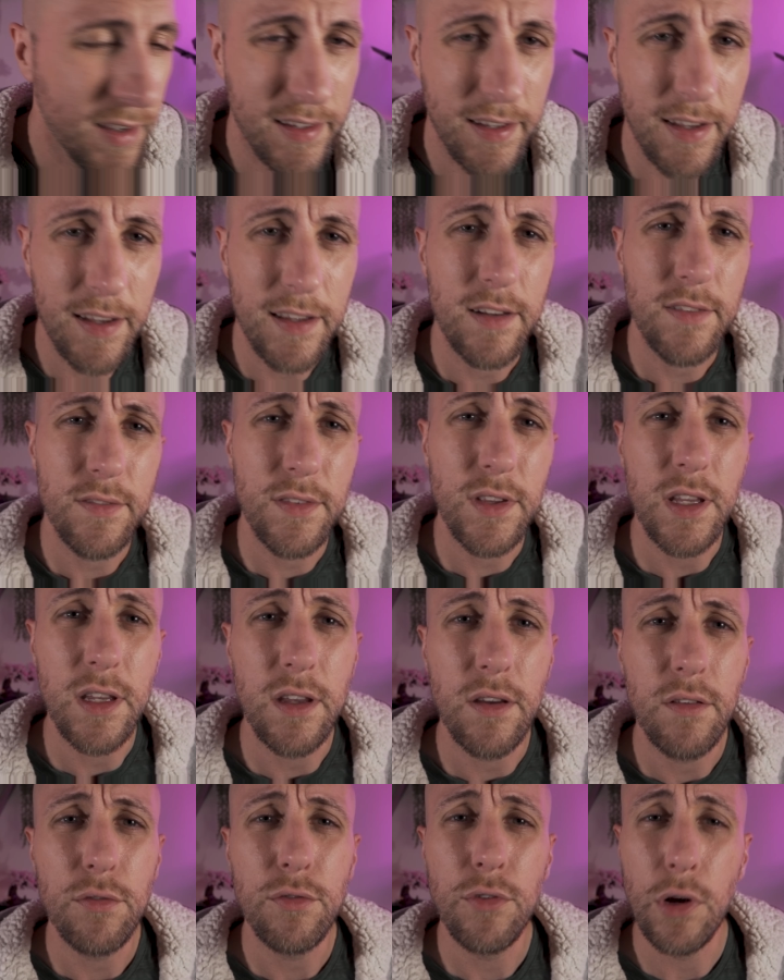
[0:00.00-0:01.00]
And kind of
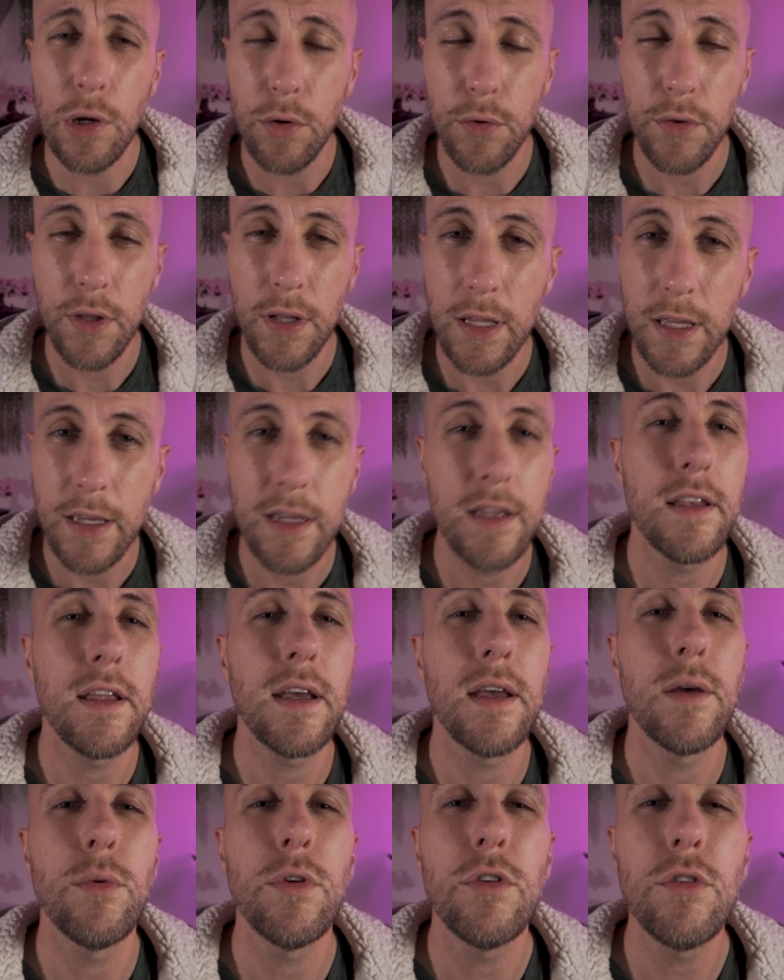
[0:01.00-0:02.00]
like follow the light.
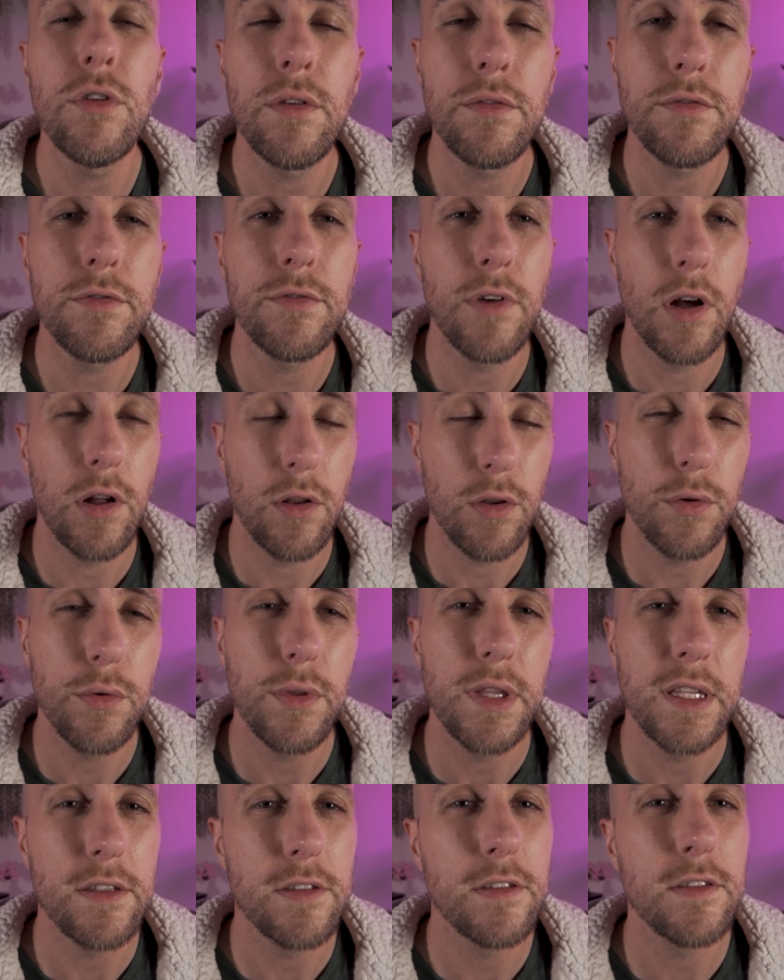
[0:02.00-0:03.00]
I want you to follow
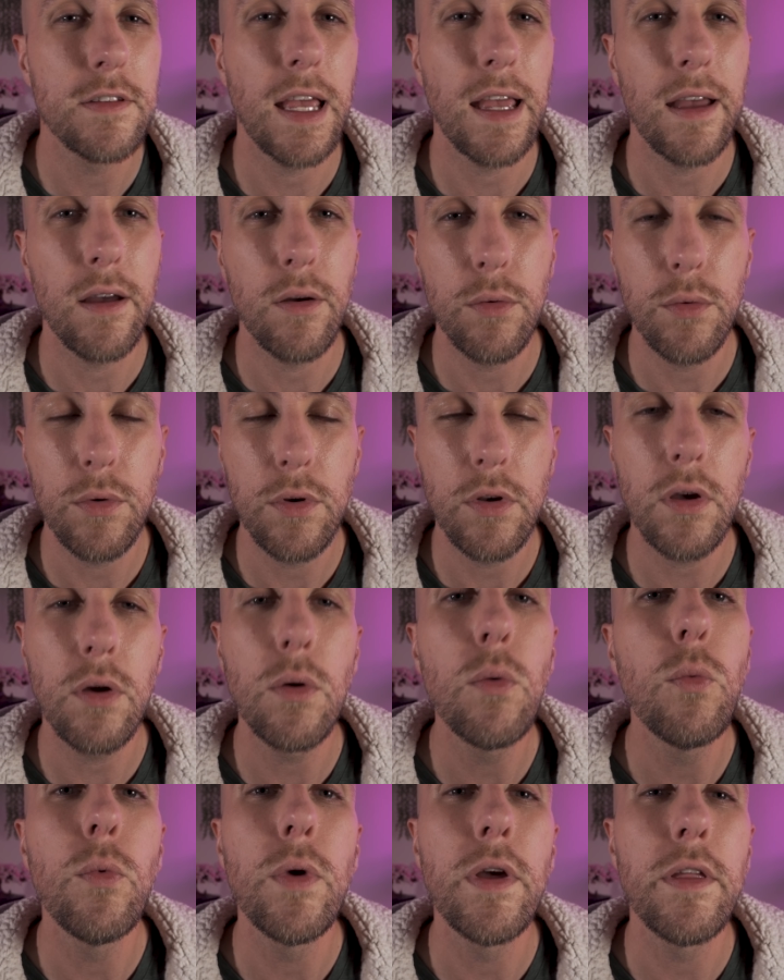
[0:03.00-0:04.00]
the sound
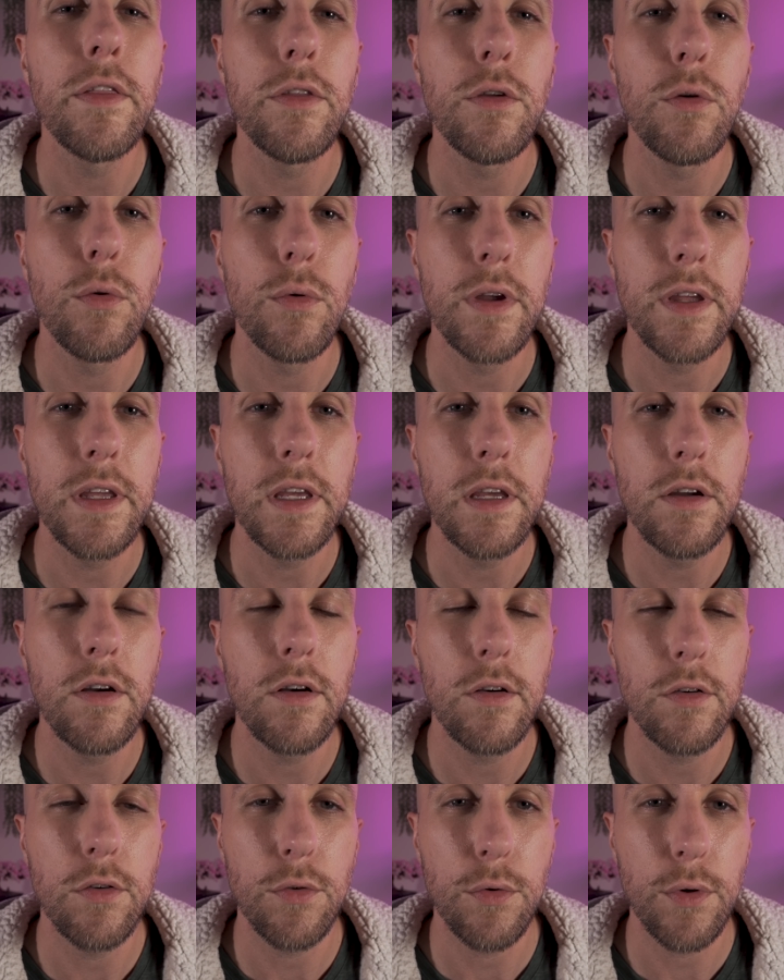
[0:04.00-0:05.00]
with your
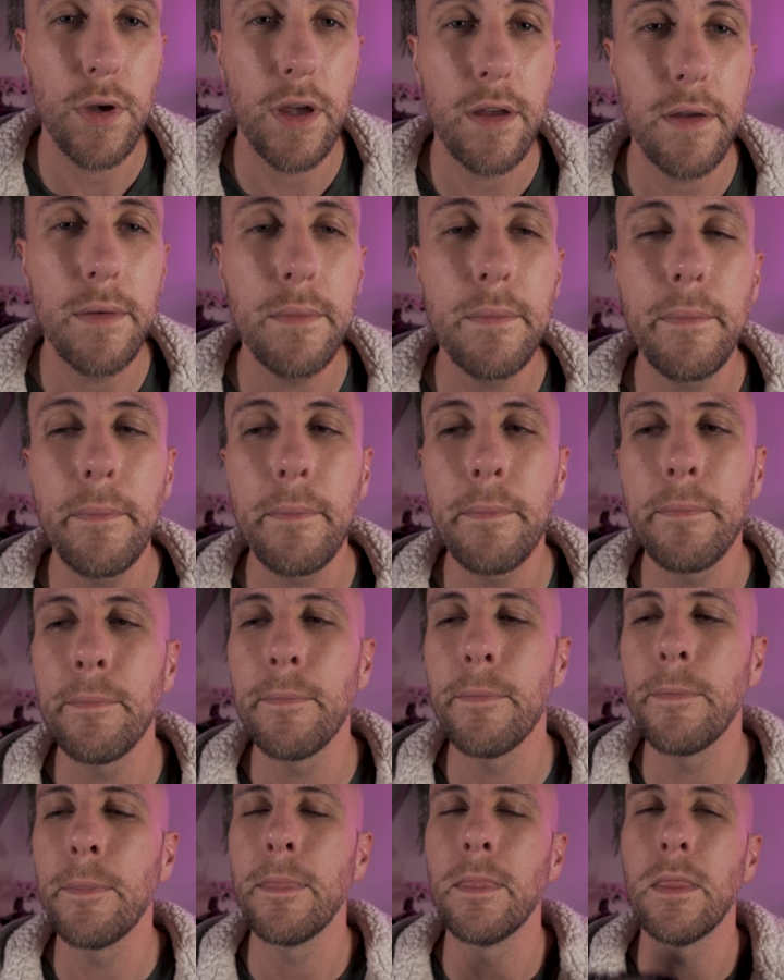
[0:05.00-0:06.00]
ears, okay?
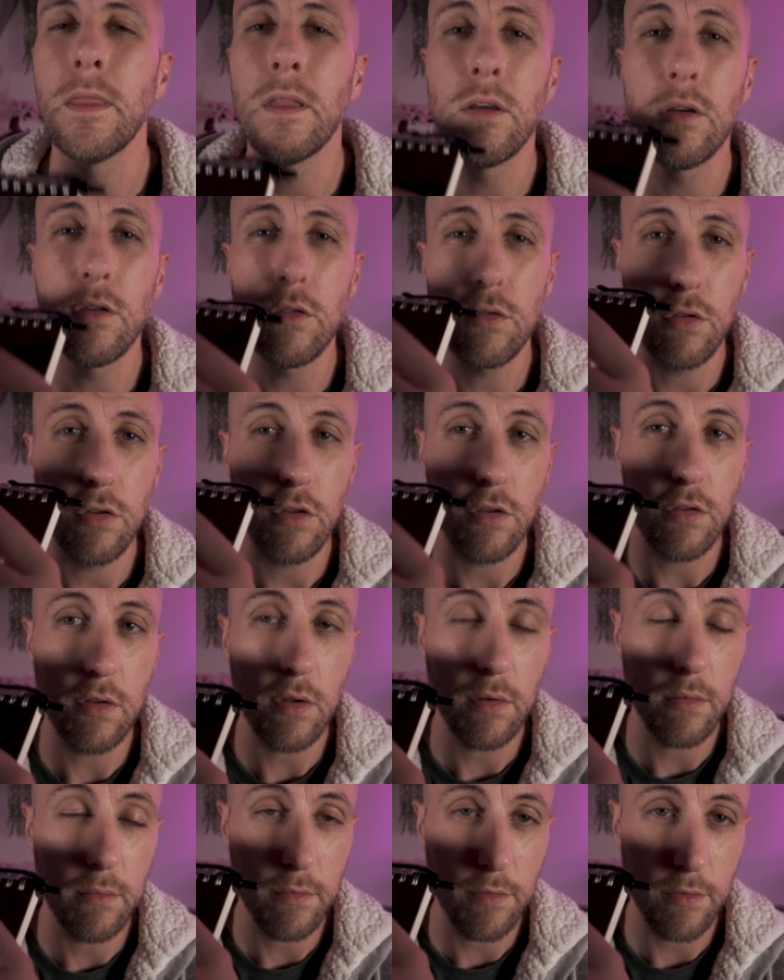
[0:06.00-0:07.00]
So just
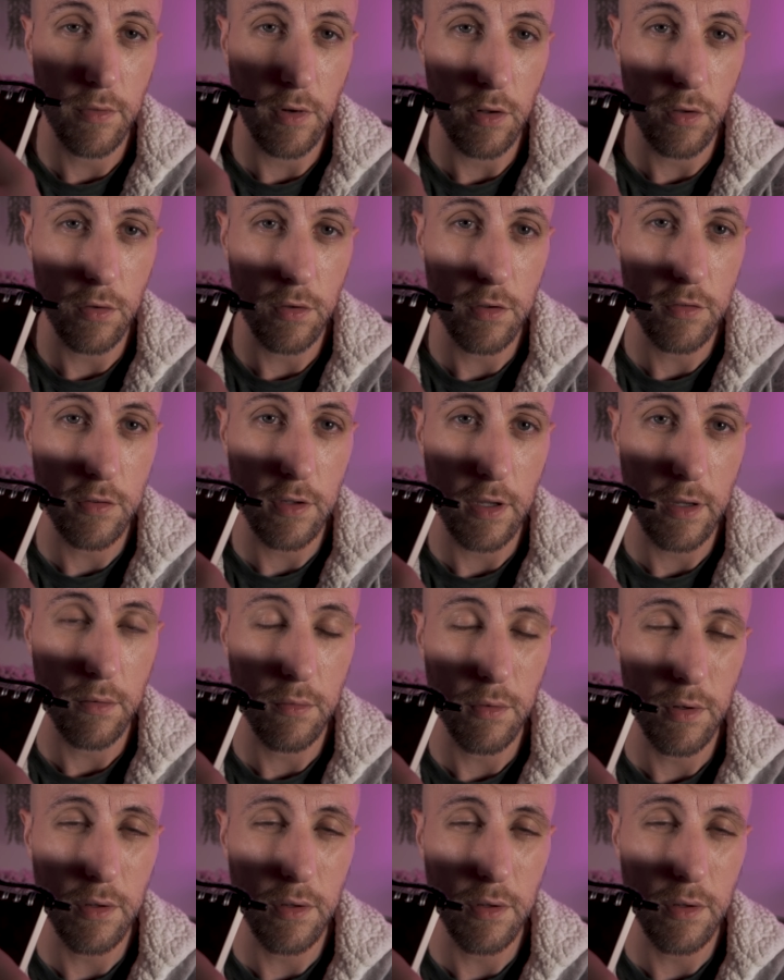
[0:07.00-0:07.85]
follow the sound.